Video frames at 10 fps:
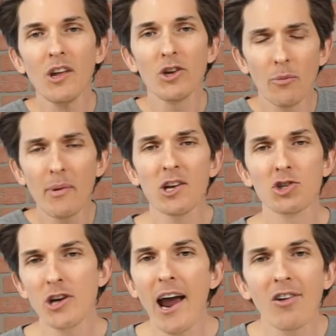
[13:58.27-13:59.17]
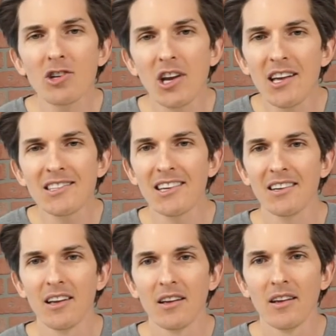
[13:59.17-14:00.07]
your biggest challenge
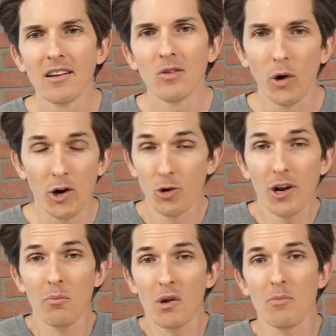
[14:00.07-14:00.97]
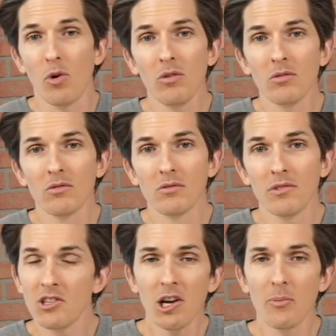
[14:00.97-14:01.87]
isn't recruiting people.
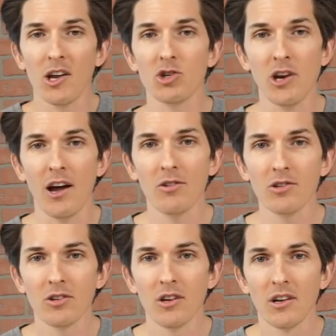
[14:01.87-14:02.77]
That's not your biggest challenge.